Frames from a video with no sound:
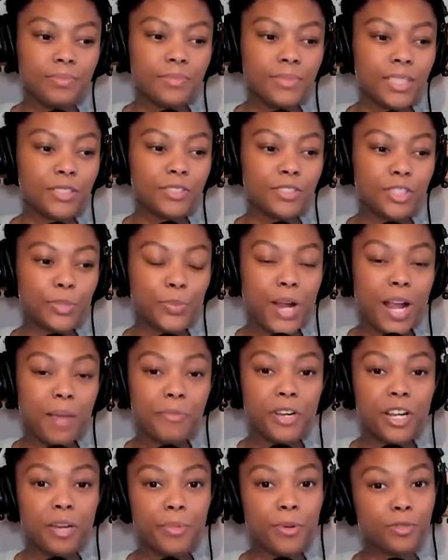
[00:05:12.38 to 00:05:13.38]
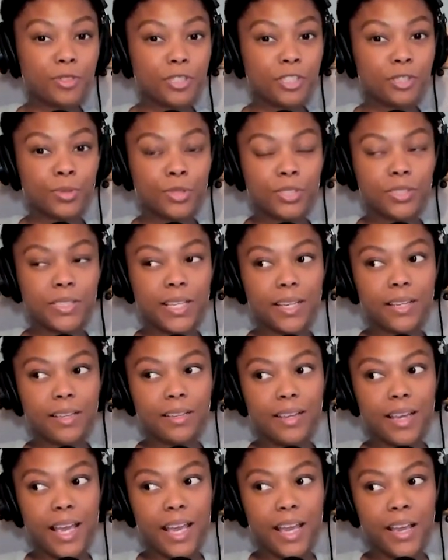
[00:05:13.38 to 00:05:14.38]
There's the primary emotions, which is like
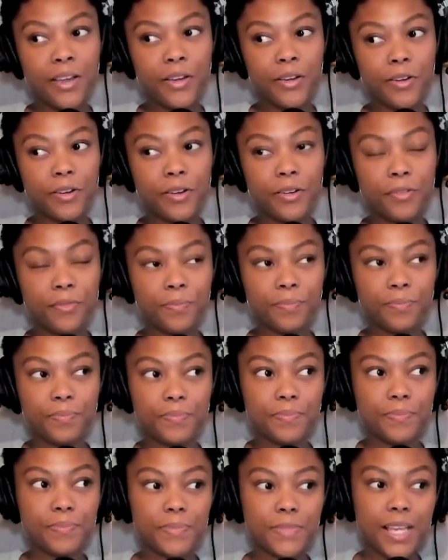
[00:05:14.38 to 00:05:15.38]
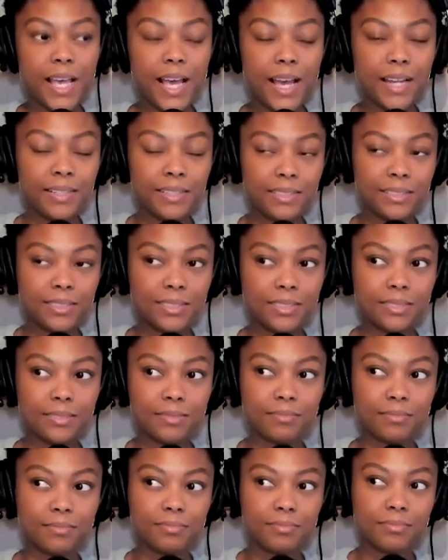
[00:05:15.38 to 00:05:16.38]
anger, sadness,
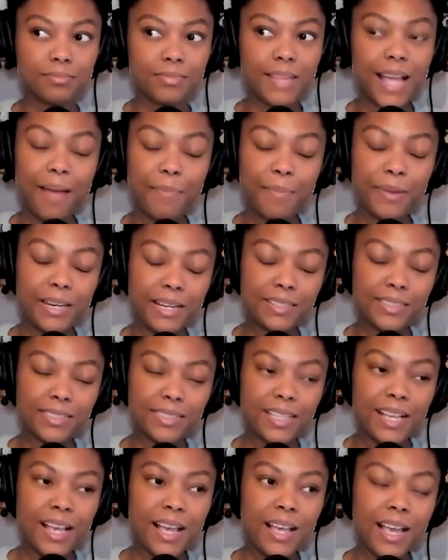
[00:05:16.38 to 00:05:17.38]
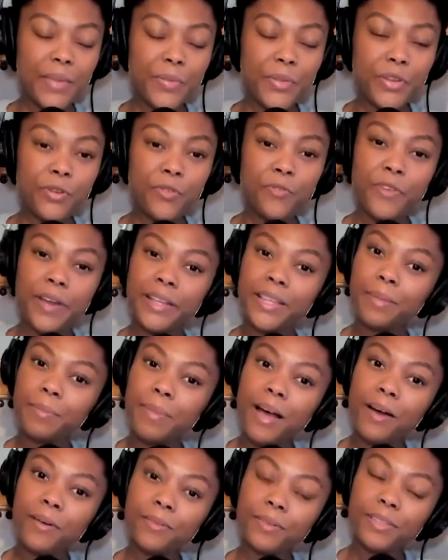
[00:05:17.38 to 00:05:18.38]
happiness, and then you fan them
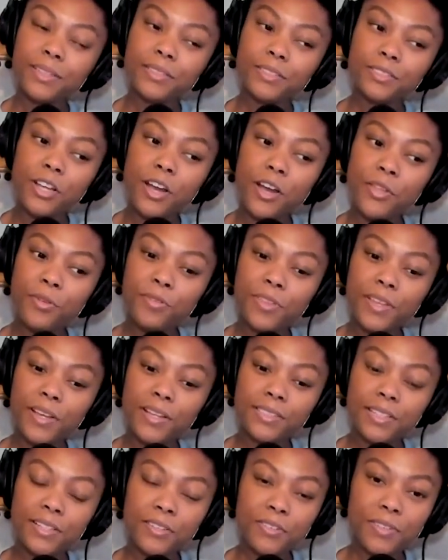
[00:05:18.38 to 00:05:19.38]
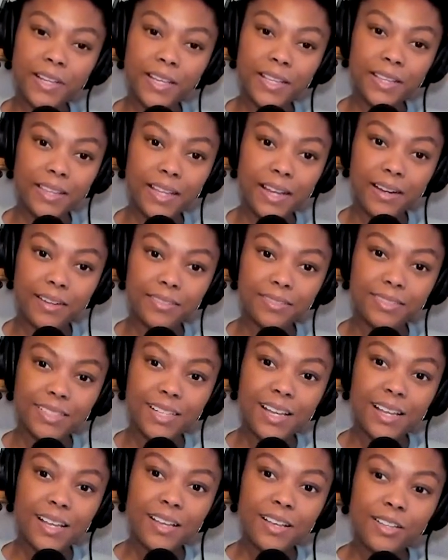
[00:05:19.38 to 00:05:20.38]
out, and there's other things underneath there.
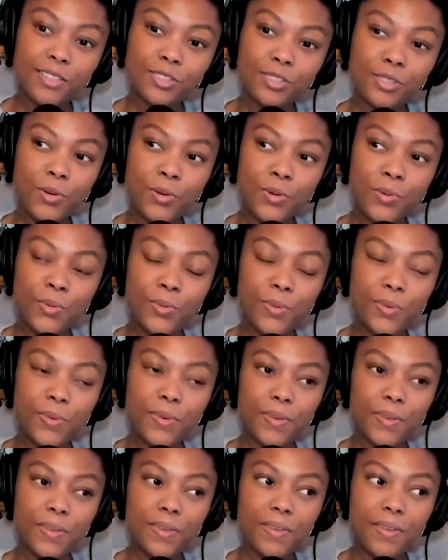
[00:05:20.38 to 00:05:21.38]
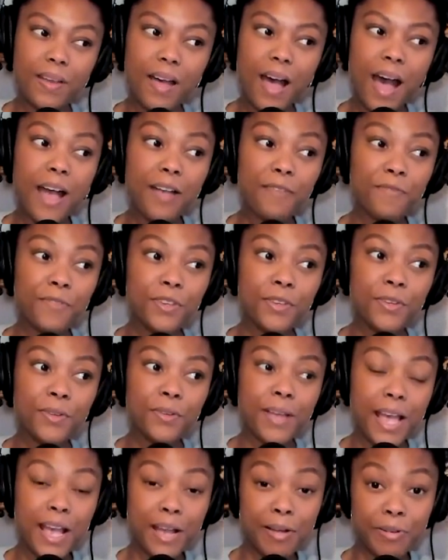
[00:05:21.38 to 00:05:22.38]
So I
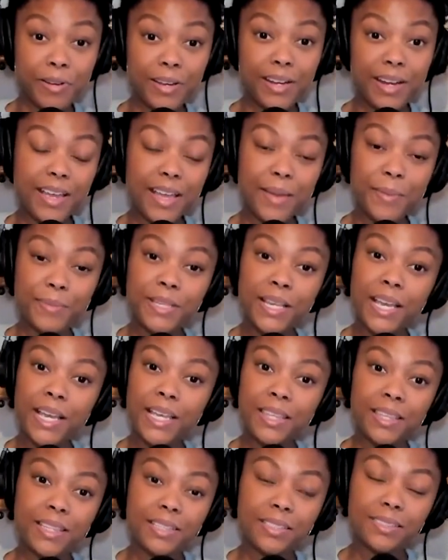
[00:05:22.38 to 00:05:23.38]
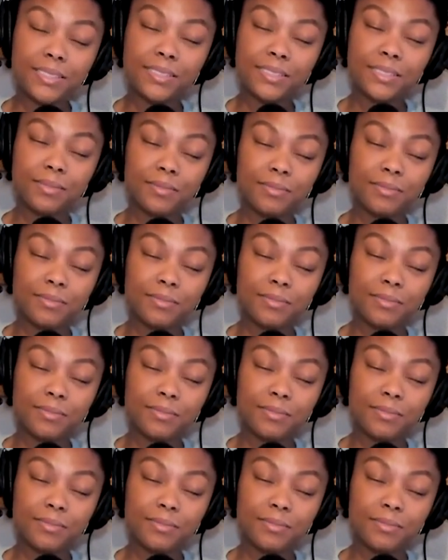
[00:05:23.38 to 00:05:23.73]
feel angry, and I kept saying in this